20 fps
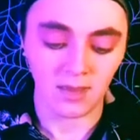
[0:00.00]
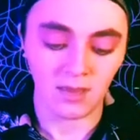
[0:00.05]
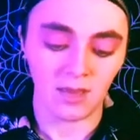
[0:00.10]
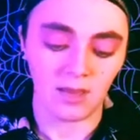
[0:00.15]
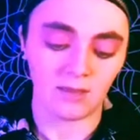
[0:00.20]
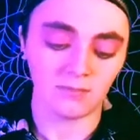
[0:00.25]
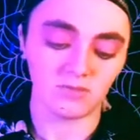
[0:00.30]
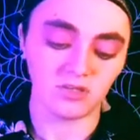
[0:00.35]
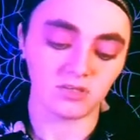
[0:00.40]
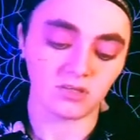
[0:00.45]

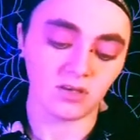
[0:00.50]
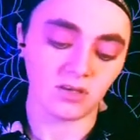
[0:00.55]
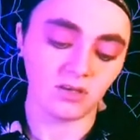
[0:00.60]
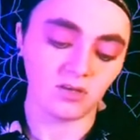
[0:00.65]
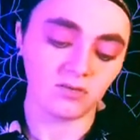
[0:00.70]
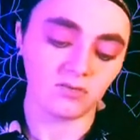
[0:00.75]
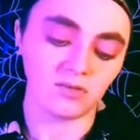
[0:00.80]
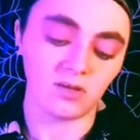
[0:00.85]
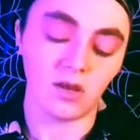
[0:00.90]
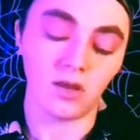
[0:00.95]
I'm just going to
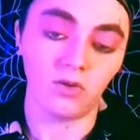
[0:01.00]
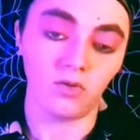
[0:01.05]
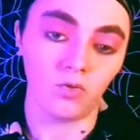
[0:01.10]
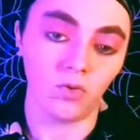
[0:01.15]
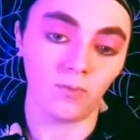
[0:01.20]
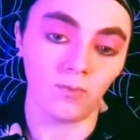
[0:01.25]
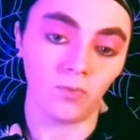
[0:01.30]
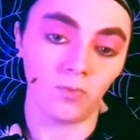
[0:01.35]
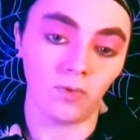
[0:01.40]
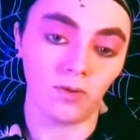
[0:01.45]
use a
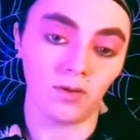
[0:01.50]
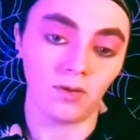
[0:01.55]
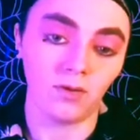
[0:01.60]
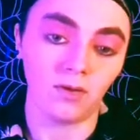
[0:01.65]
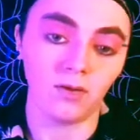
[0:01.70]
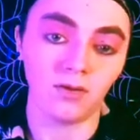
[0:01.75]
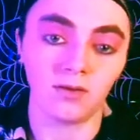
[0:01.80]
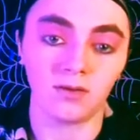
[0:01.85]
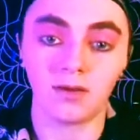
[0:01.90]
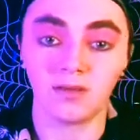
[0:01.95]
normal one.
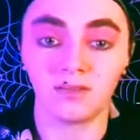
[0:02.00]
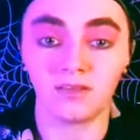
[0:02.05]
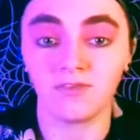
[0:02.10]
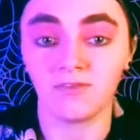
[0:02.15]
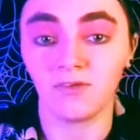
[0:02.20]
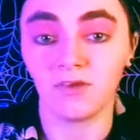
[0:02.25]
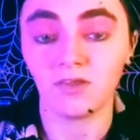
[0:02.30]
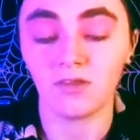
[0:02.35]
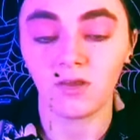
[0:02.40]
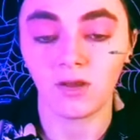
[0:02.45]
Got these from
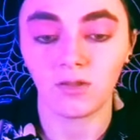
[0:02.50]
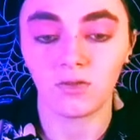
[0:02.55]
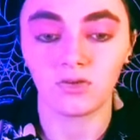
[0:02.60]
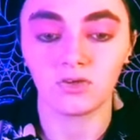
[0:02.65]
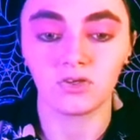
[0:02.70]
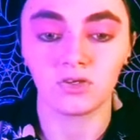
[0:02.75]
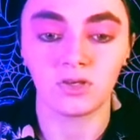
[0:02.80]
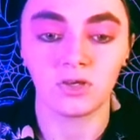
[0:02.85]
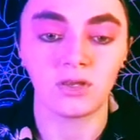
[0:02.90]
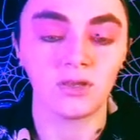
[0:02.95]
the Dollar
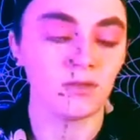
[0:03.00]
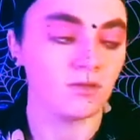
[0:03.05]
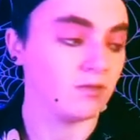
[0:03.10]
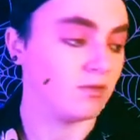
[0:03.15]
Tree.